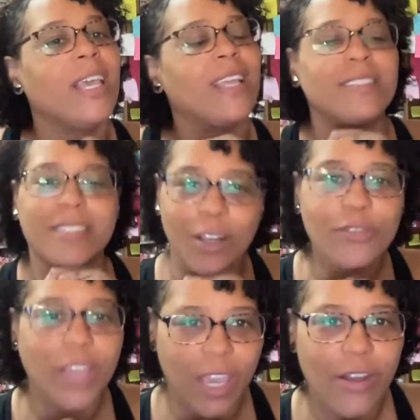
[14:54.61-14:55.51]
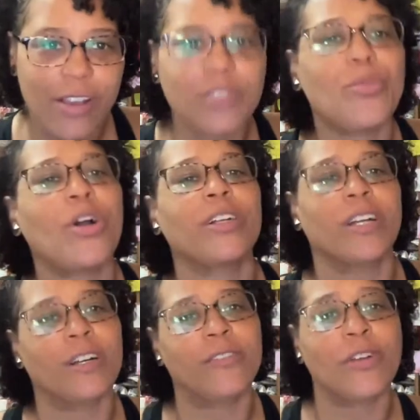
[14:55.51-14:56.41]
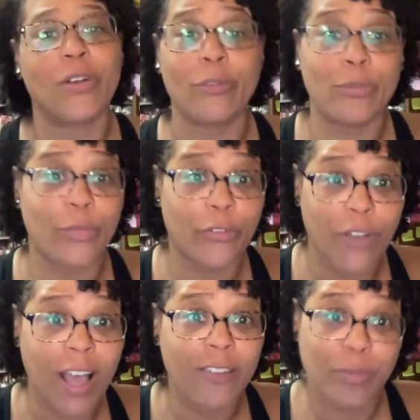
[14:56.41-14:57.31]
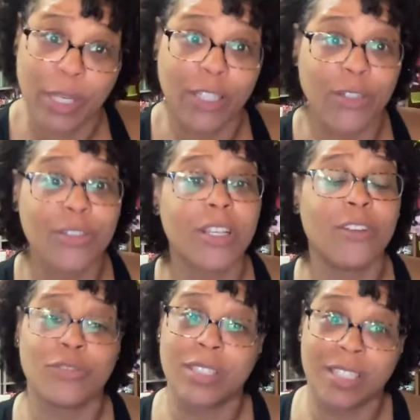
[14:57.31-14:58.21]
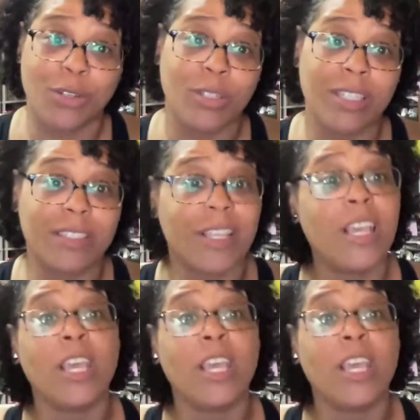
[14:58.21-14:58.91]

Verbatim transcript: And self care is part of the five pillars of resilience.